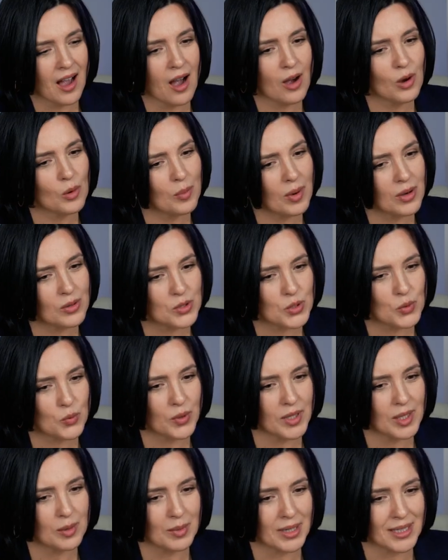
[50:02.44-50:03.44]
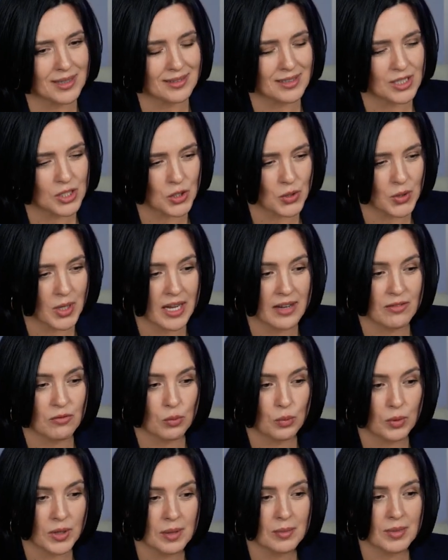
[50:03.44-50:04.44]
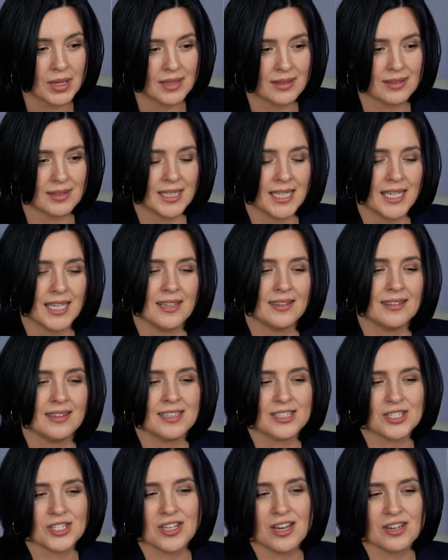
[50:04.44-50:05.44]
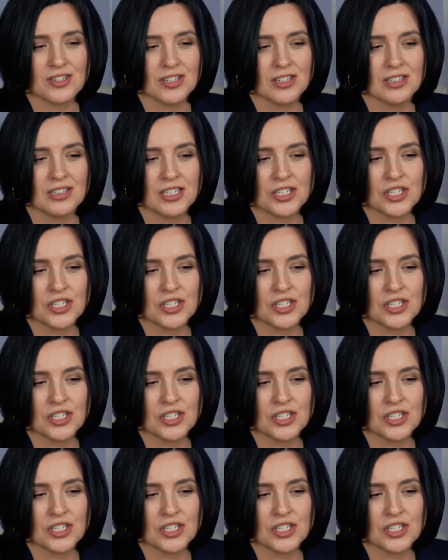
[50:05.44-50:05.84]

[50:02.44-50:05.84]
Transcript: How about women? Do you have women in the International